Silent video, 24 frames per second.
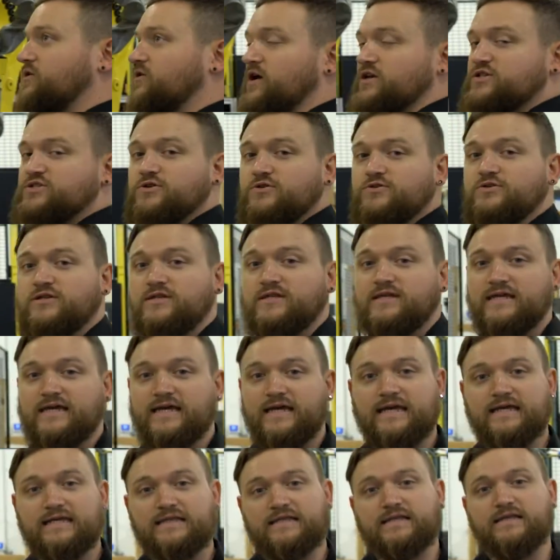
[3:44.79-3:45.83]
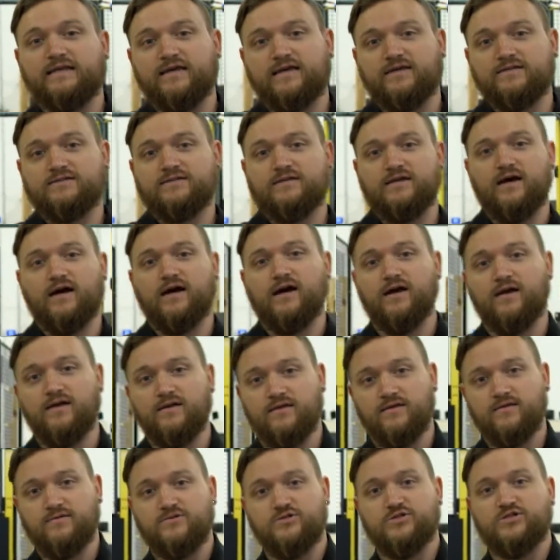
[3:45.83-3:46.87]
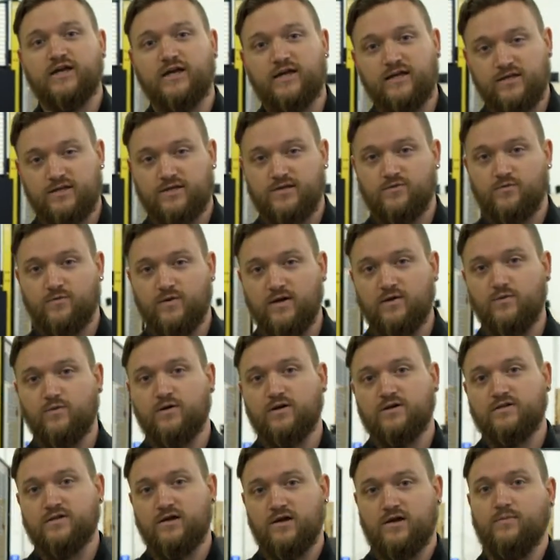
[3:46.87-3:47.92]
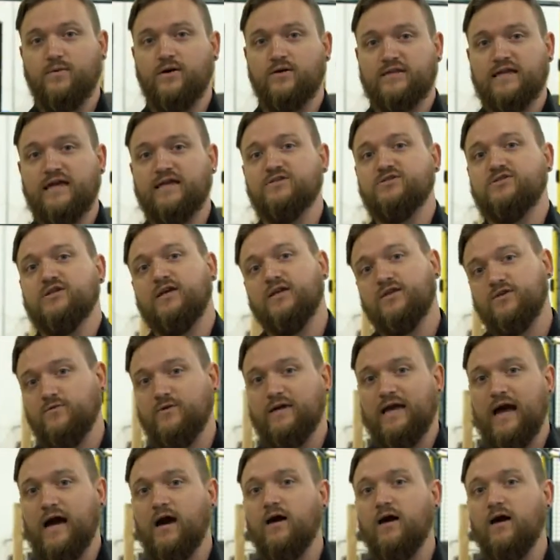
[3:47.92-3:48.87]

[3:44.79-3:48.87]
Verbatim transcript: I know I showed you the inlet on J3. We're gonna talk about that J3